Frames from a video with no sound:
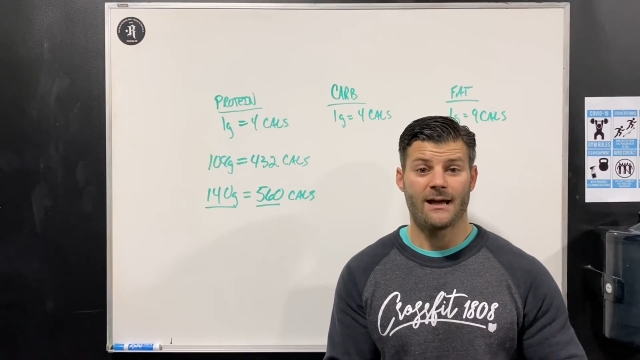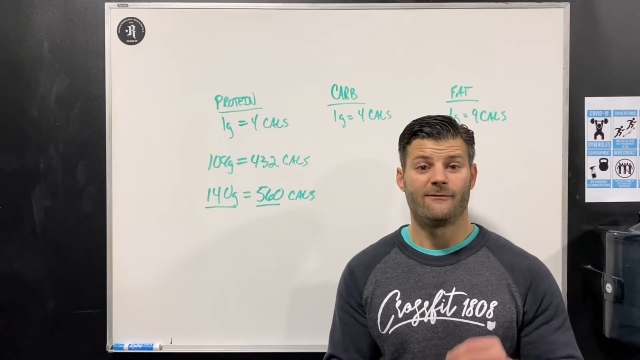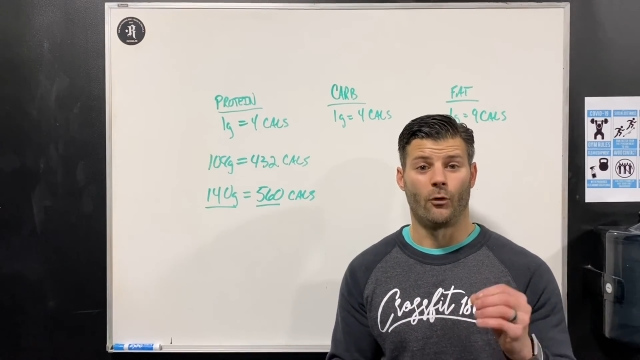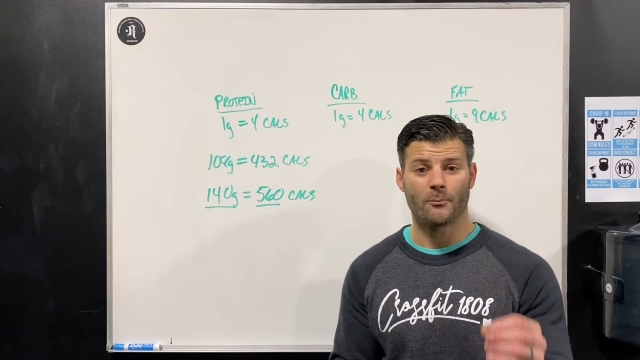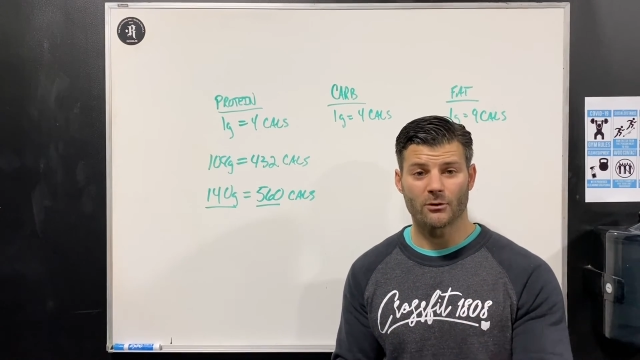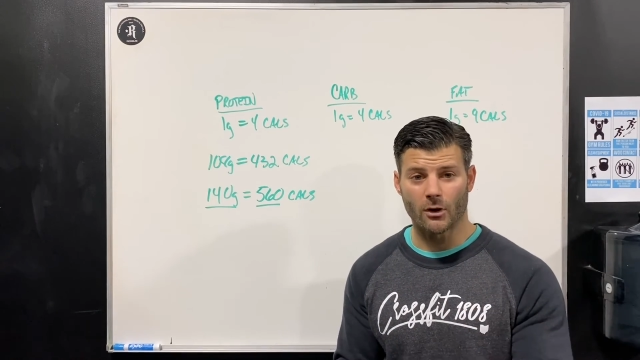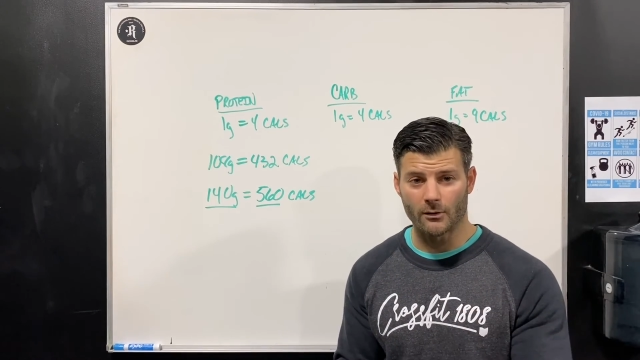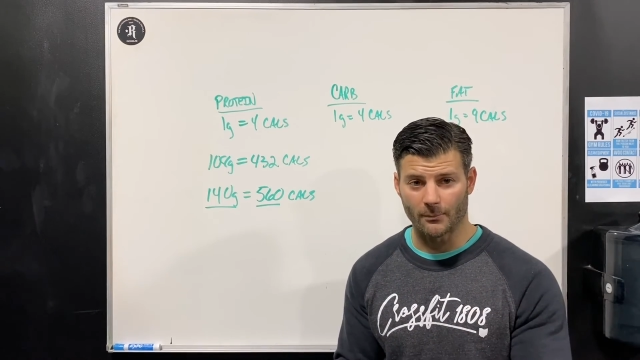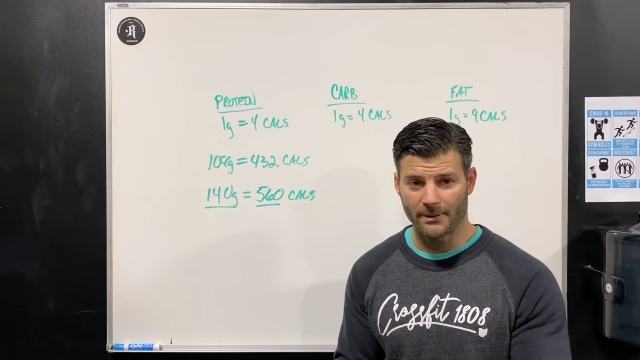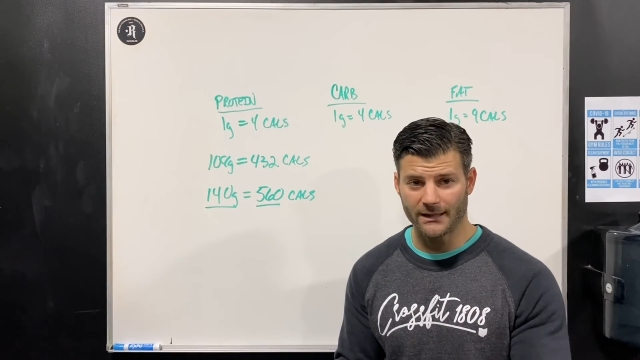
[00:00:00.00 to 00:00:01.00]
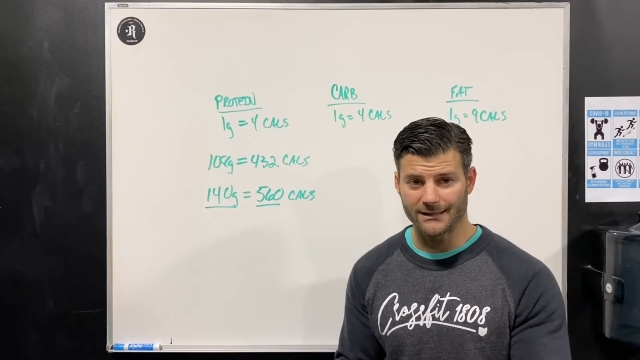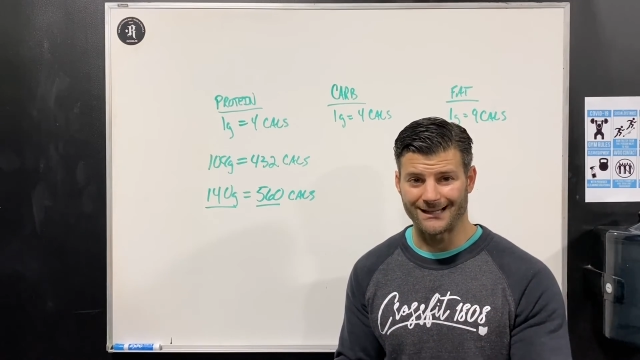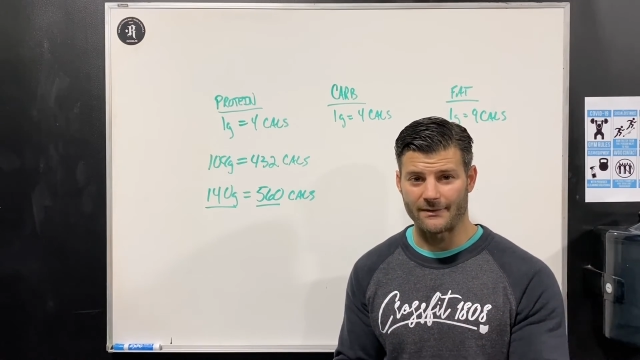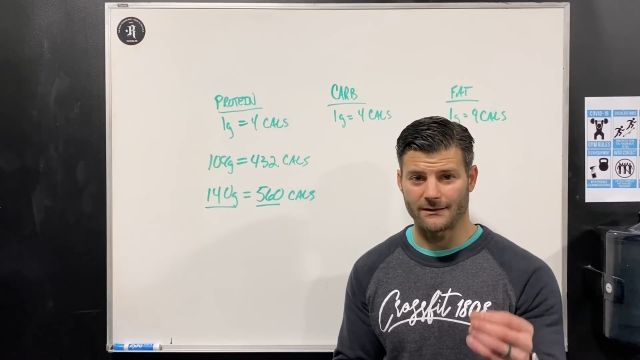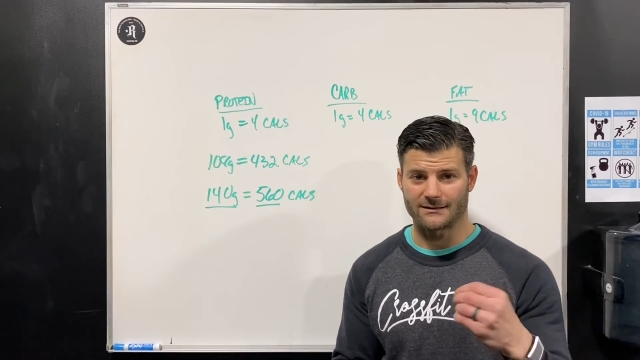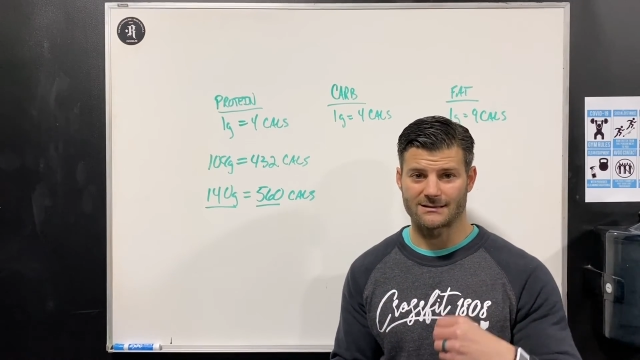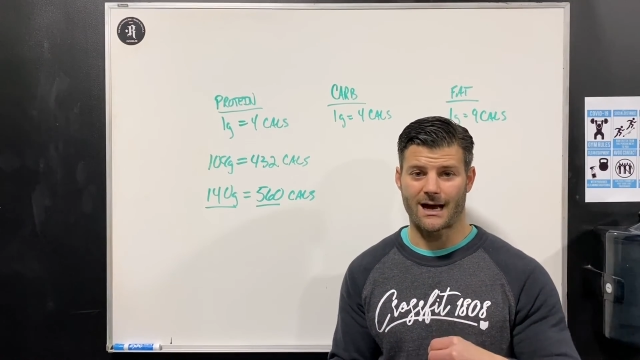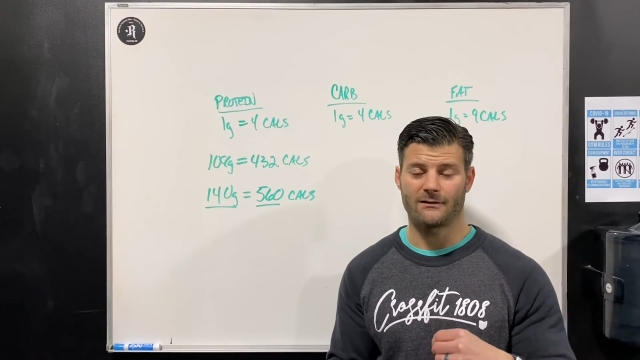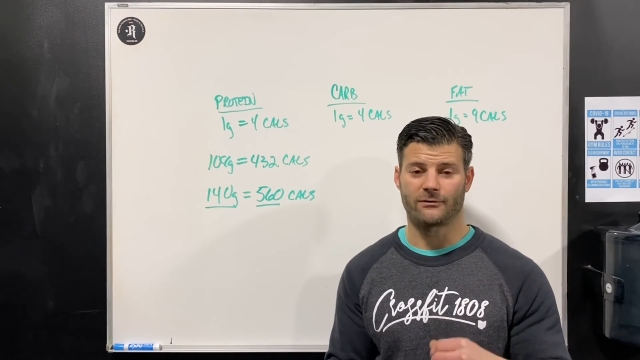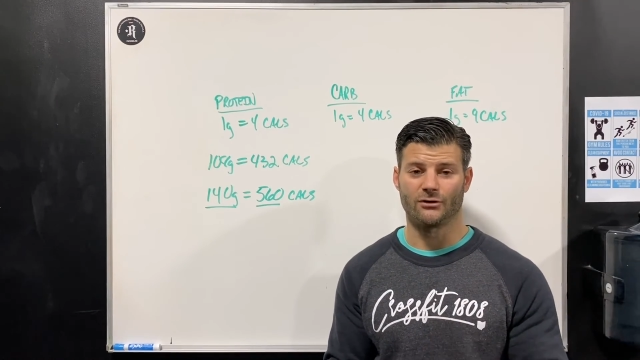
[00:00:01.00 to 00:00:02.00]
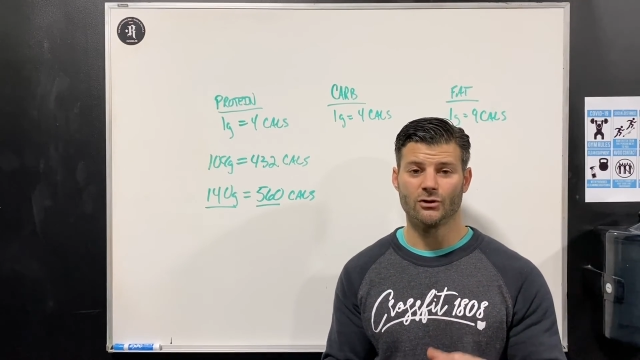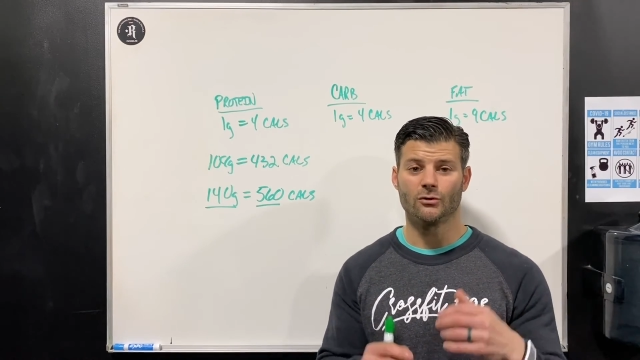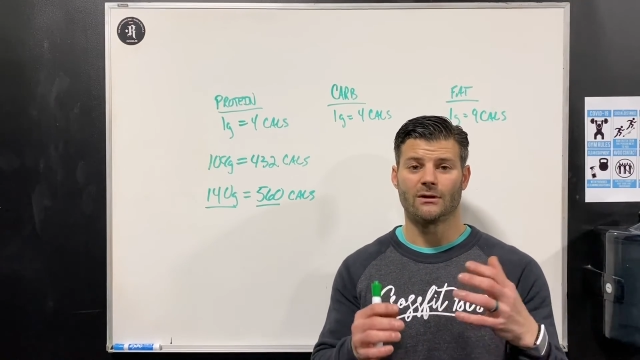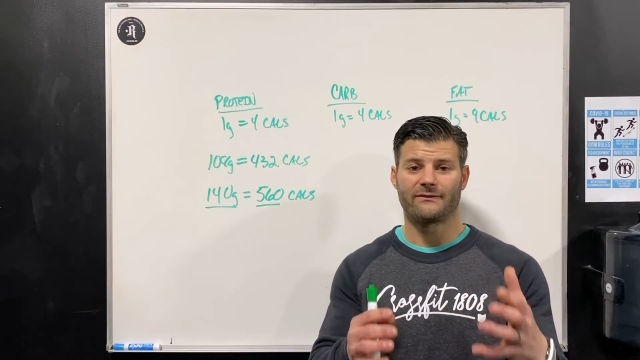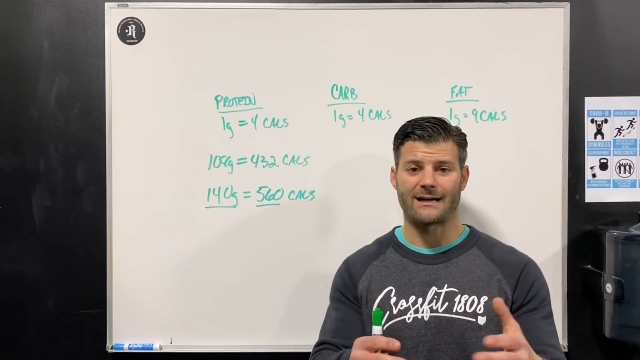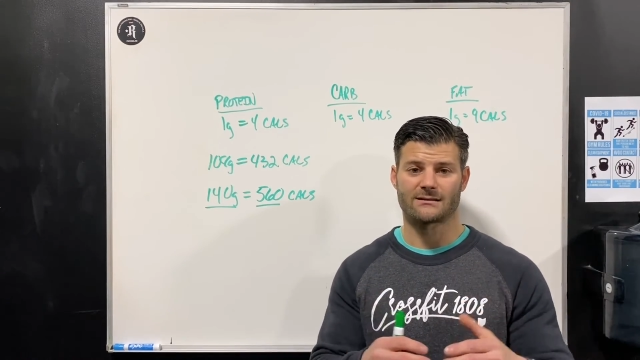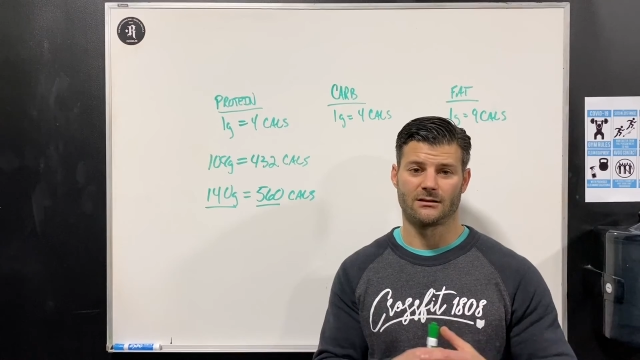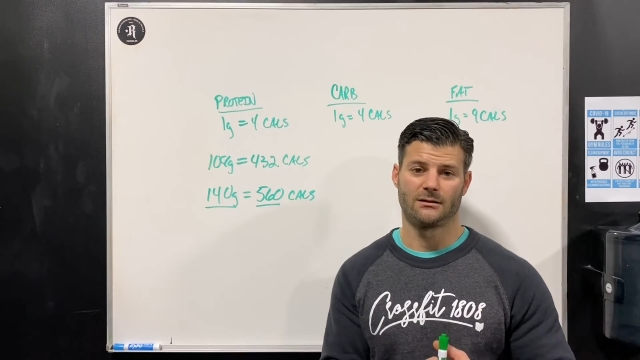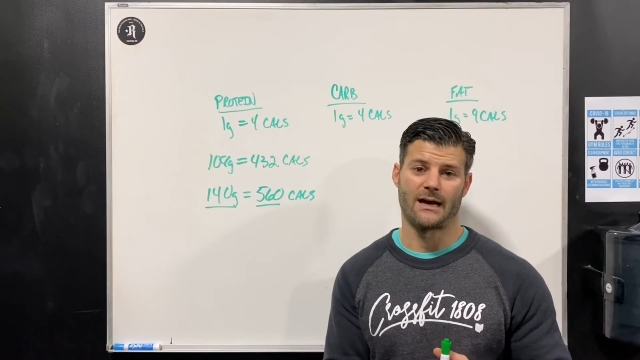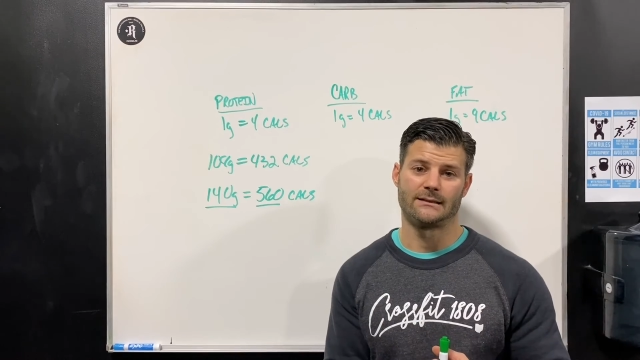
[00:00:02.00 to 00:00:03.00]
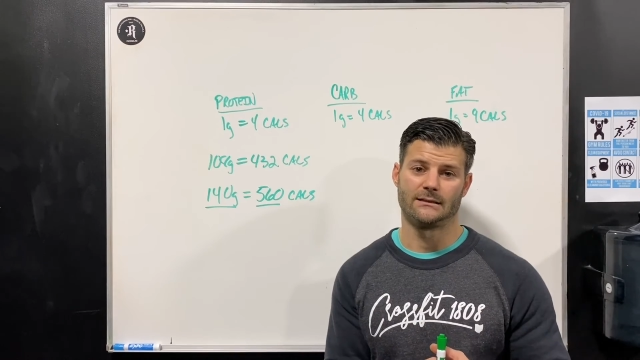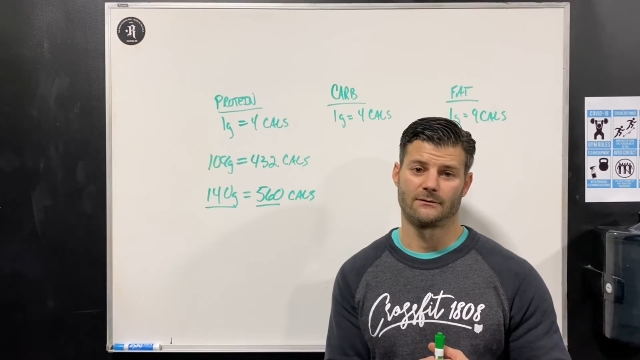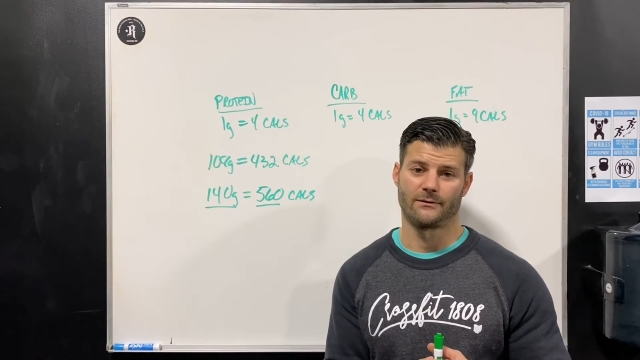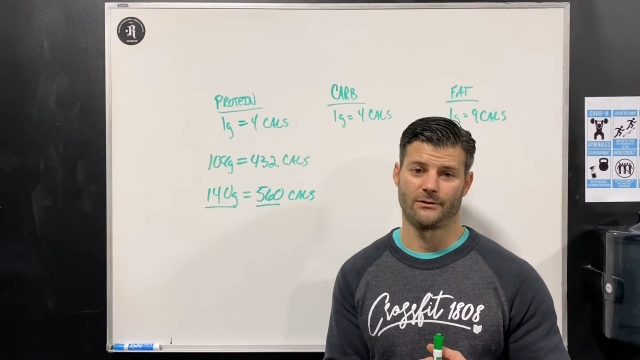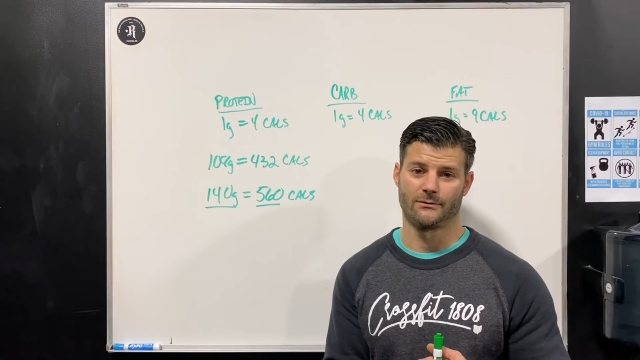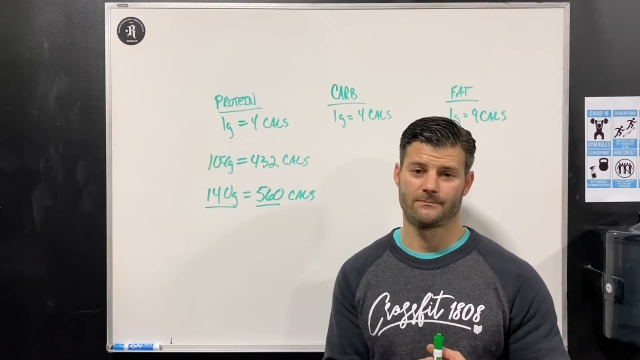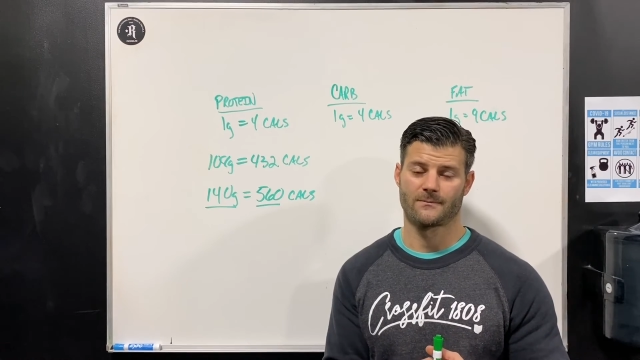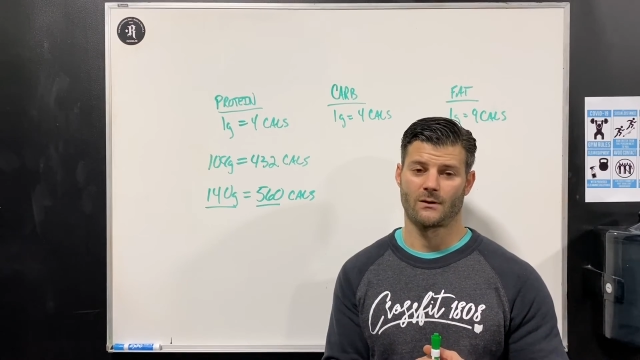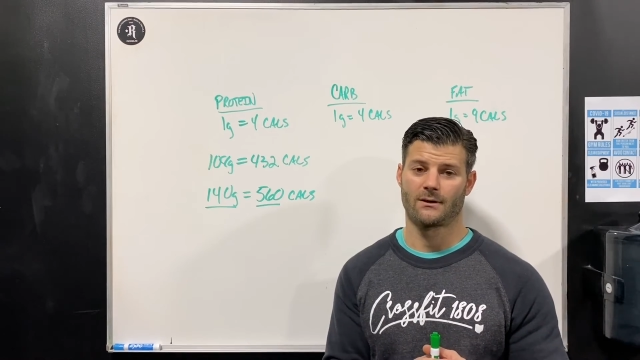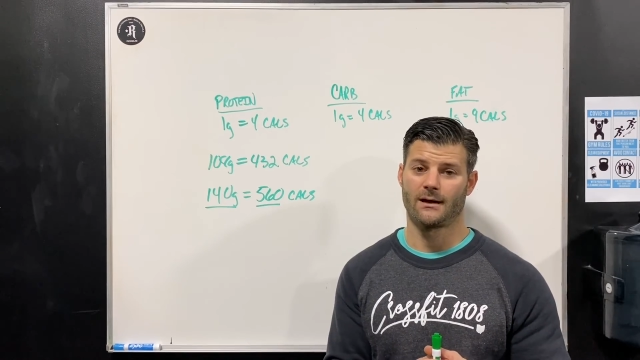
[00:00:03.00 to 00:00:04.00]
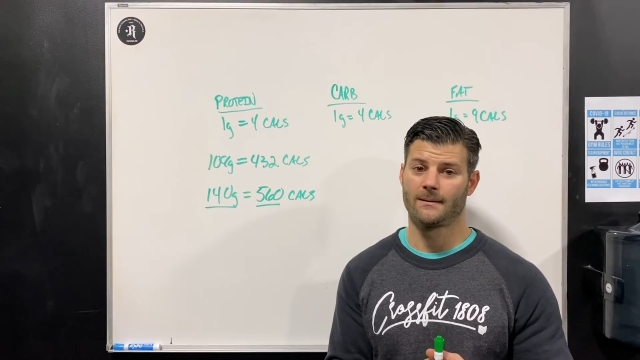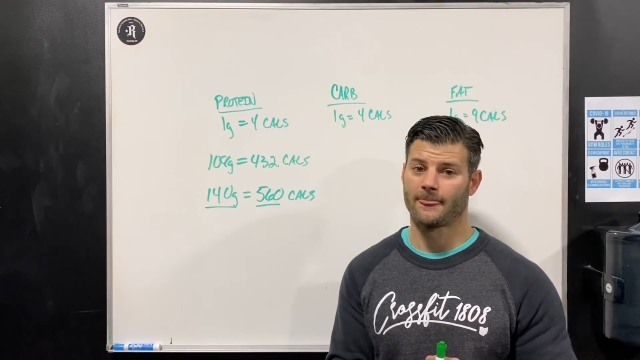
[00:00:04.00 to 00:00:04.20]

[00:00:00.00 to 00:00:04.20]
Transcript: form your own opinion, and then decide for you if that's a good idea for you, okay?